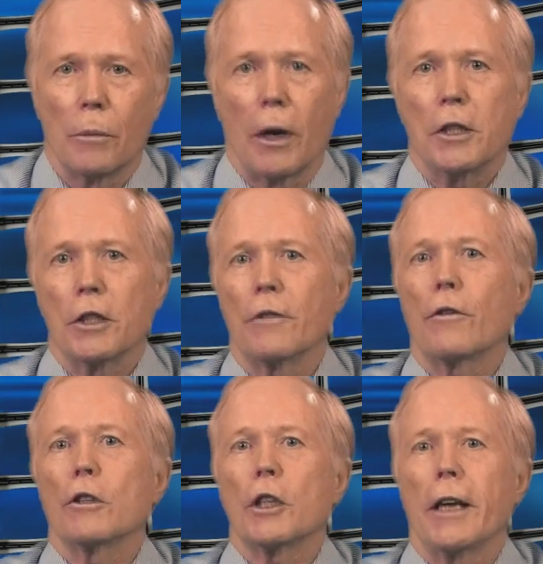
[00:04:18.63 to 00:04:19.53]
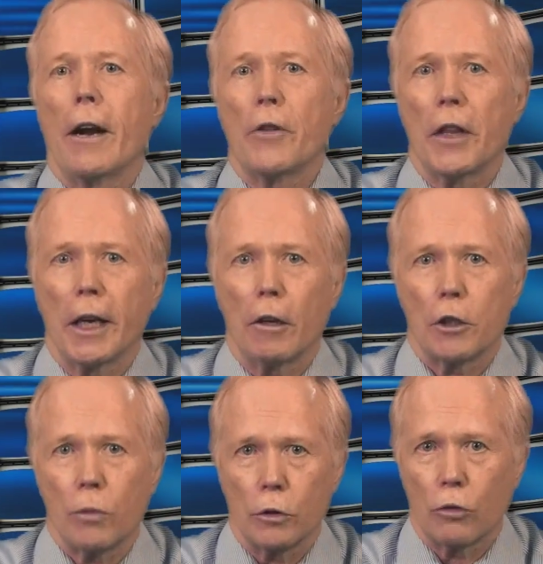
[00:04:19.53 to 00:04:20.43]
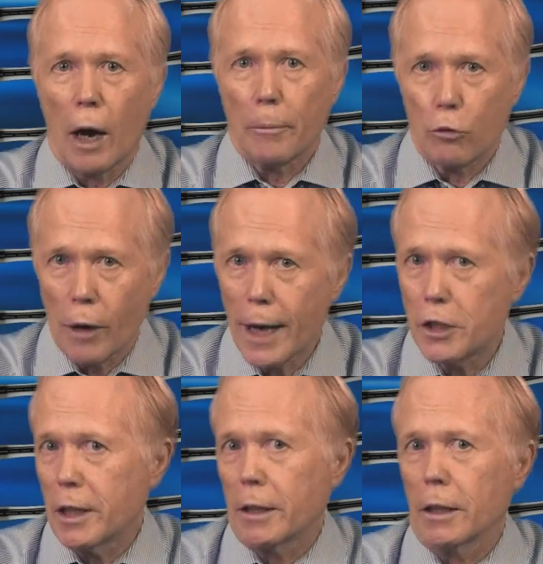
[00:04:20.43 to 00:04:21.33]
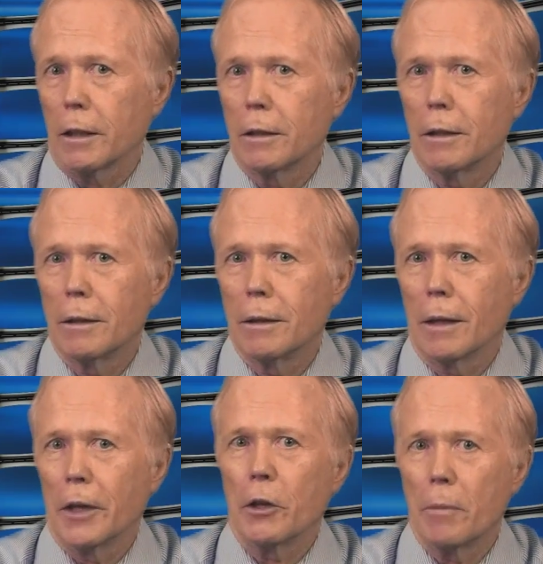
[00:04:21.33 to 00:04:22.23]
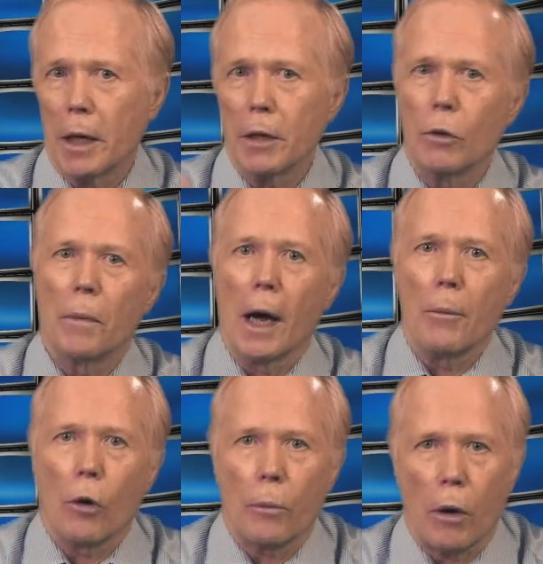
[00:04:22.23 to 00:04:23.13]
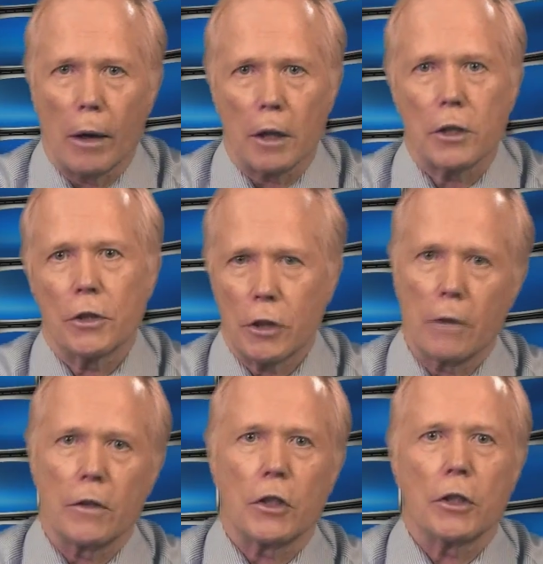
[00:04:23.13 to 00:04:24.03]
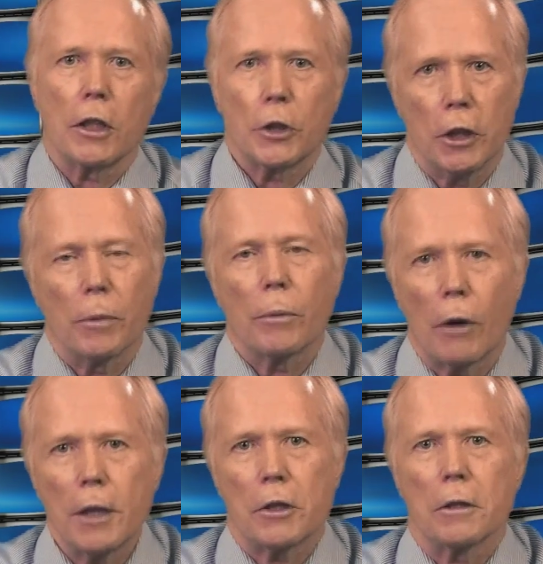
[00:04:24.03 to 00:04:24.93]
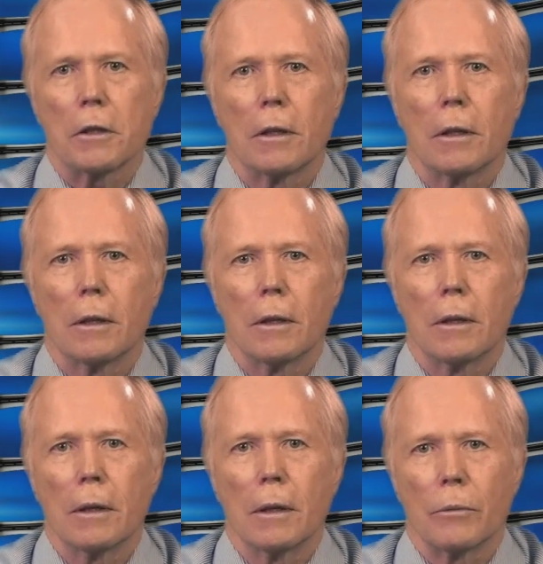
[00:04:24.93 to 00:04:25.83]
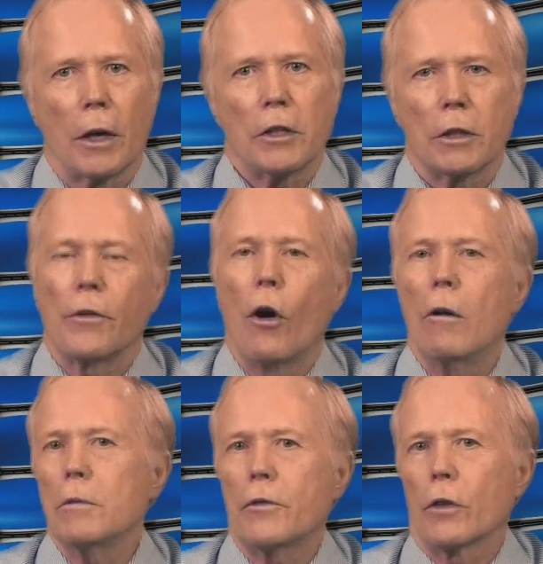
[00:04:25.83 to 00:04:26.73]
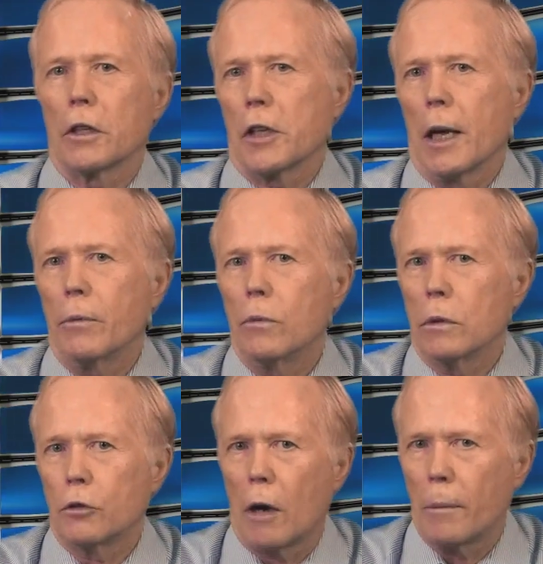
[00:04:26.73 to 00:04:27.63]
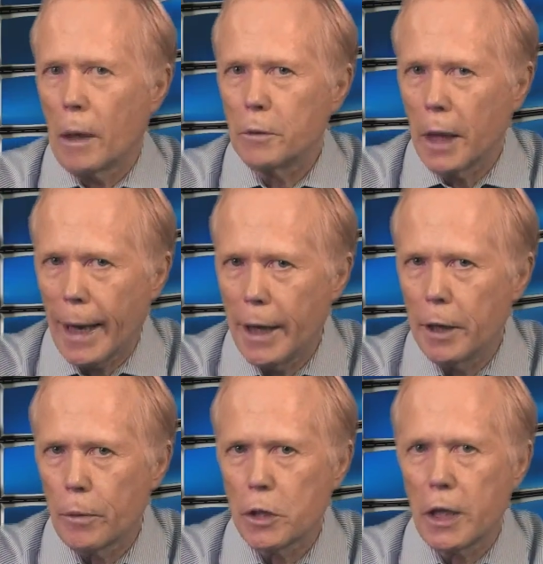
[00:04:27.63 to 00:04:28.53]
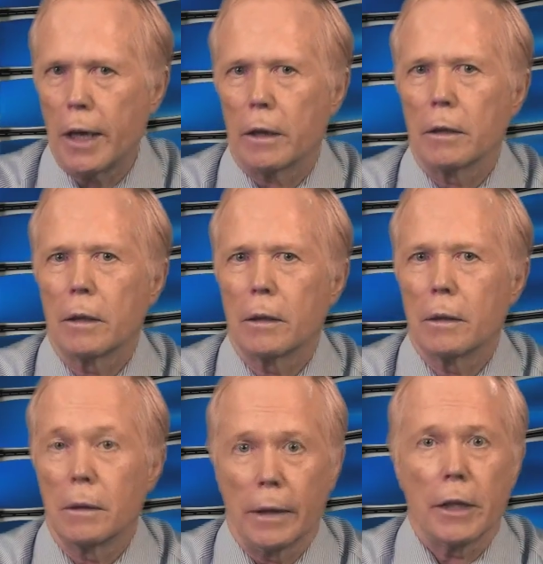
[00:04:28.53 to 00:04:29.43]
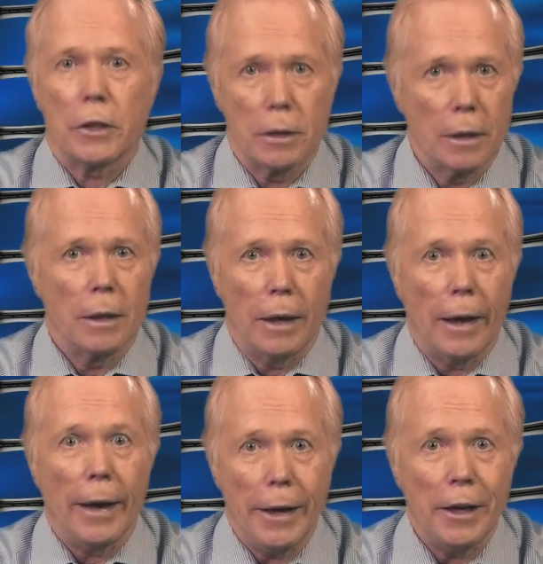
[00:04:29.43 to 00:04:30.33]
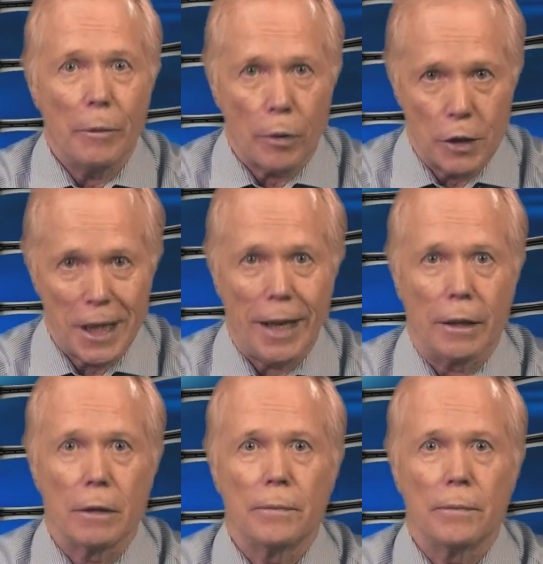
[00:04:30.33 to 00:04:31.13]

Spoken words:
Prices of virtually everything else will drop drastically, and your money will buy more products and services at cheaper prices. Prices of homes, for example, will drop up to 80%. Yes, 80%.